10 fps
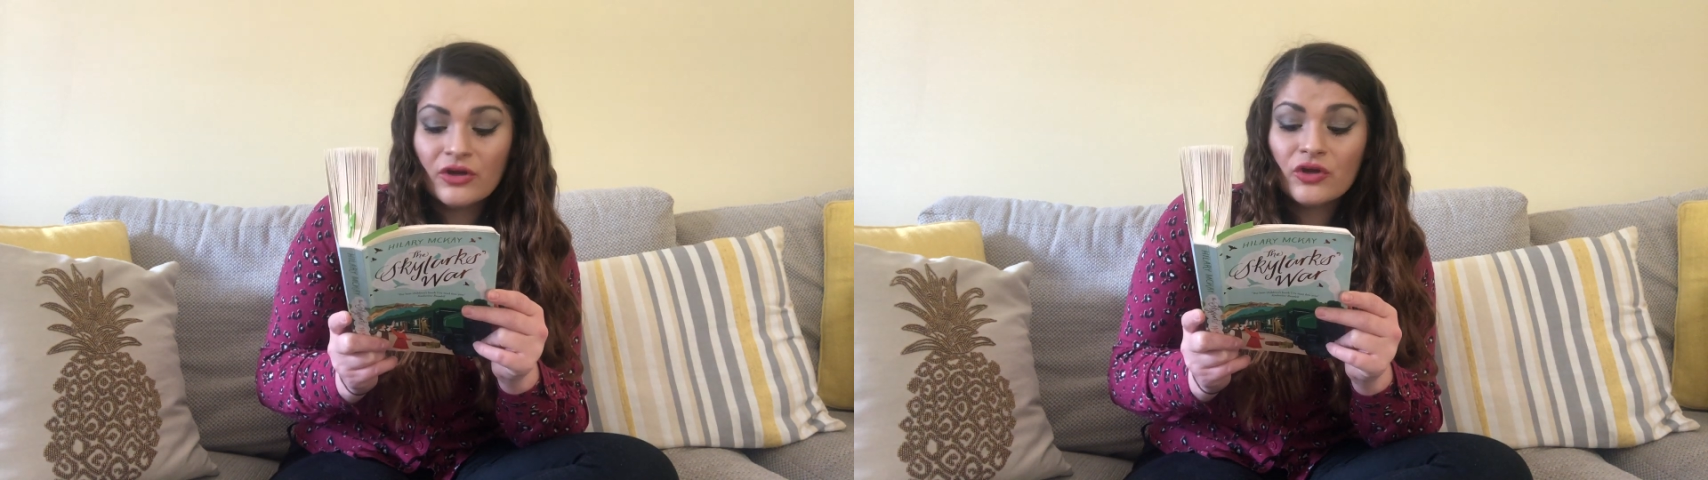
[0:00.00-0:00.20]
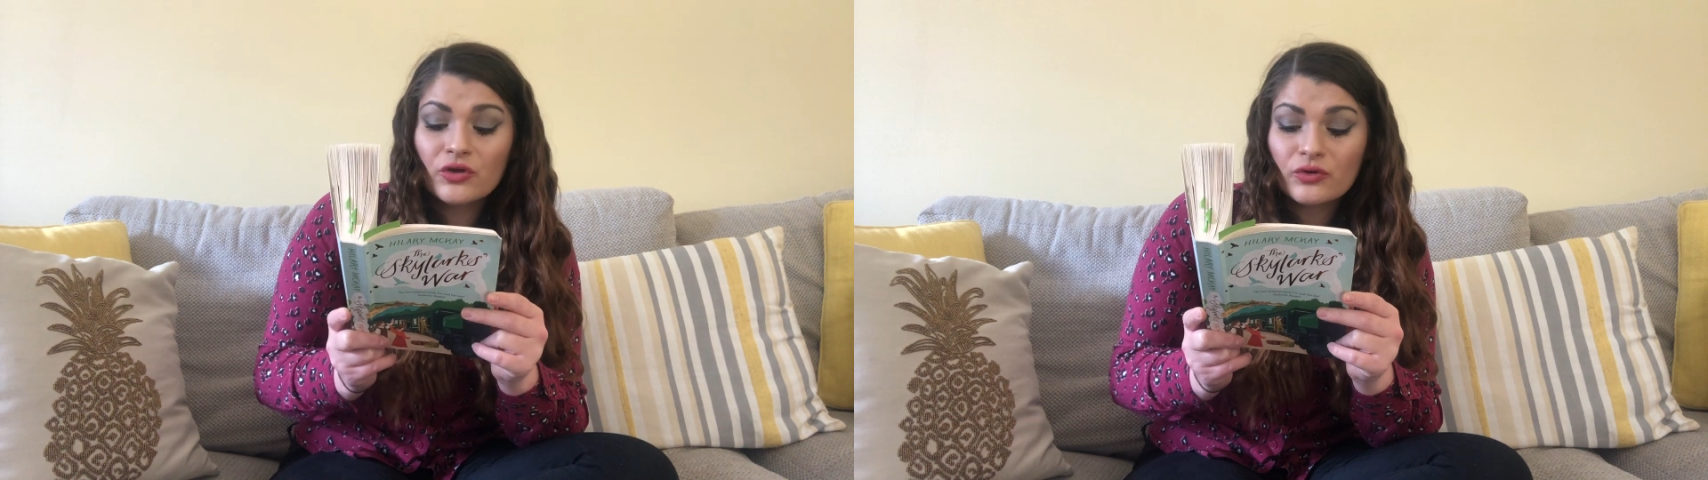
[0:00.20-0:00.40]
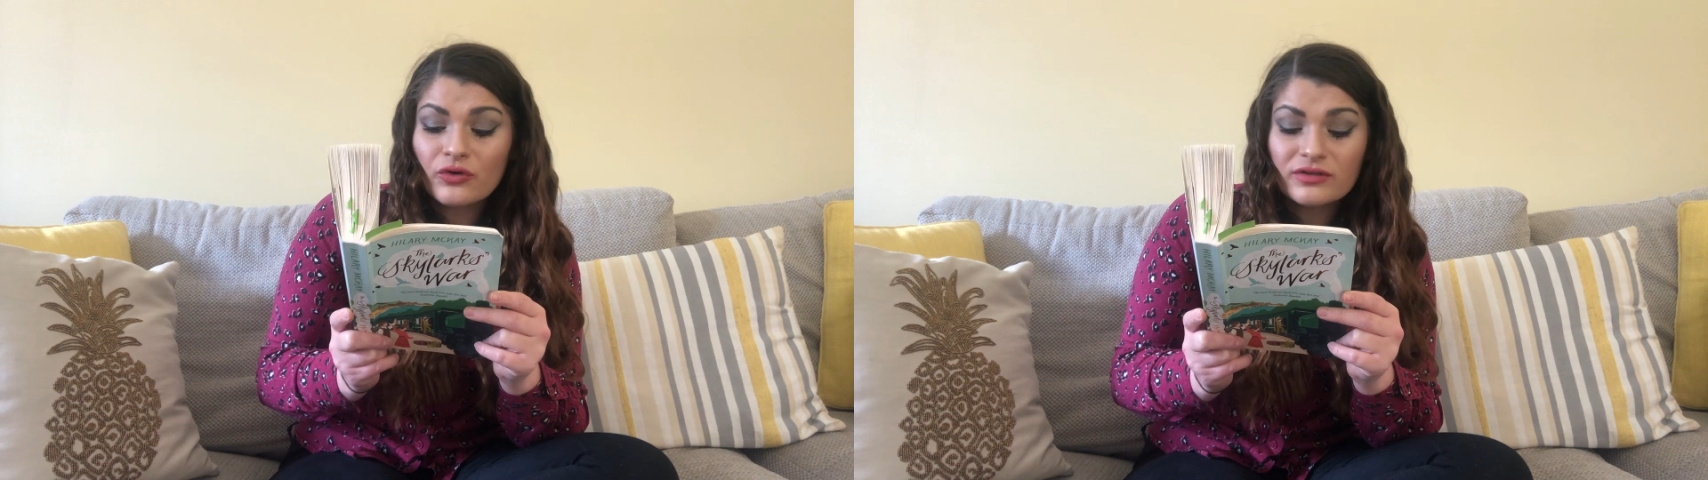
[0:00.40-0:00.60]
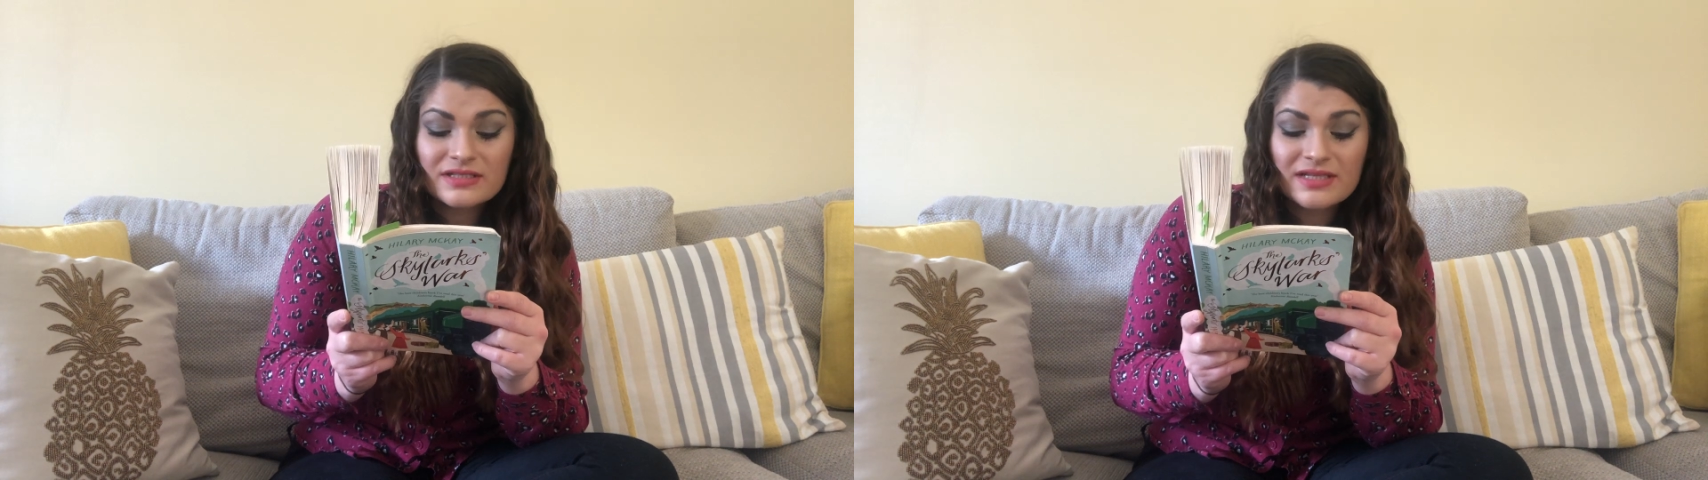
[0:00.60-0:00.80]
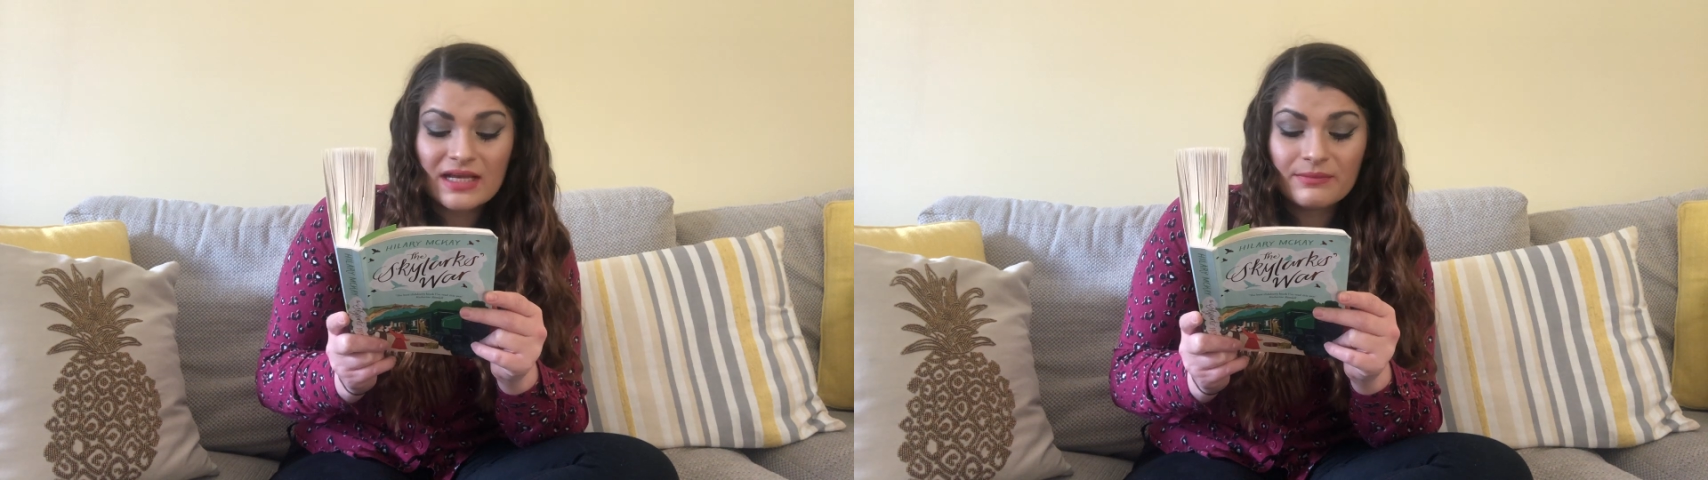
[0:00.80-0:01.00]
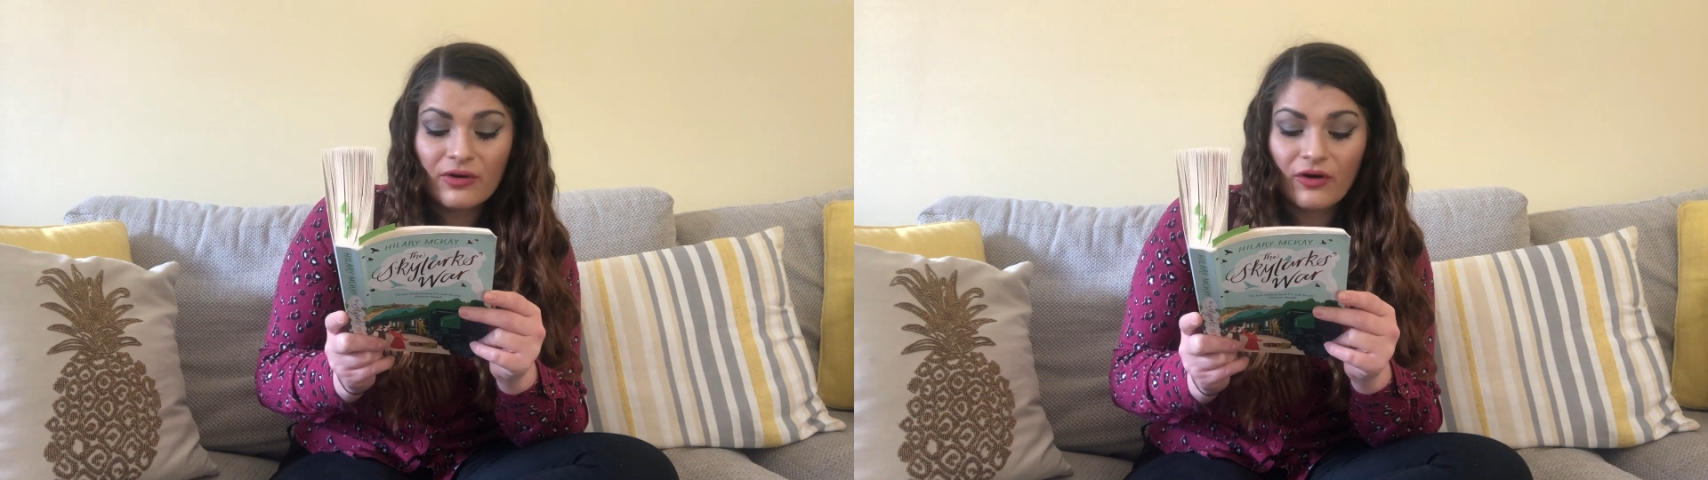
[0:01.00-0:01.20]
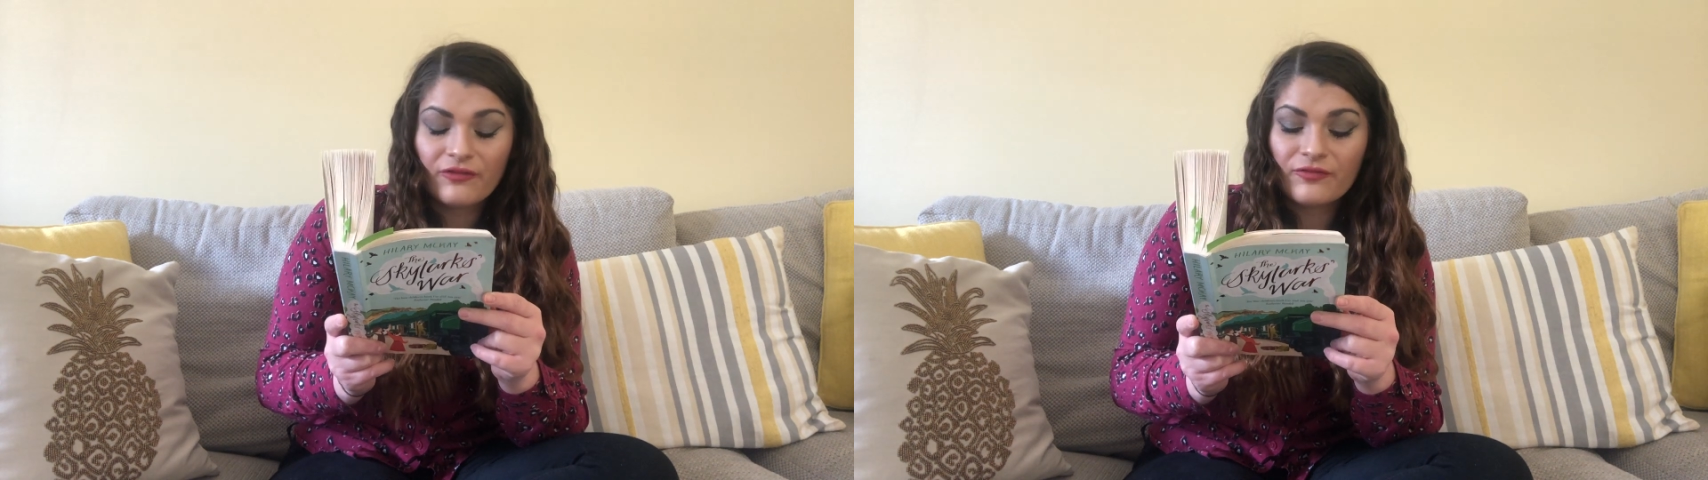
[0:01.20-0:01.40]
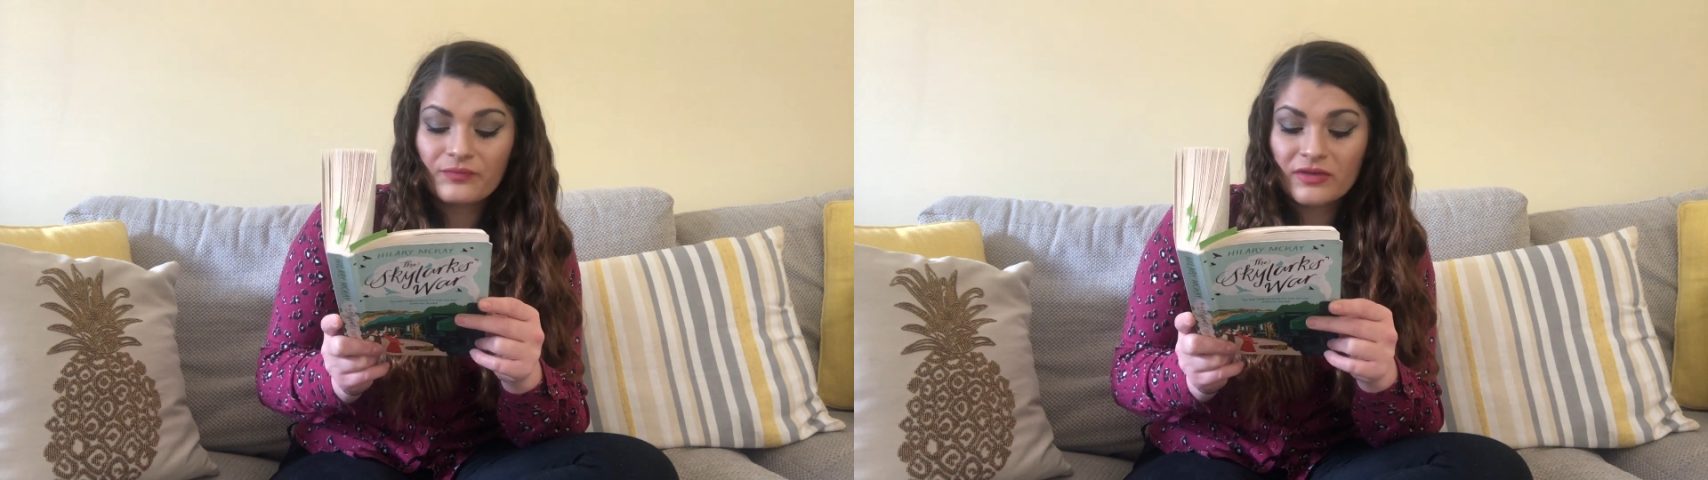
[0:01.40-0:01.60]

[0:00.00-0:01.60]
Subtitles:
"You're not to tell him off."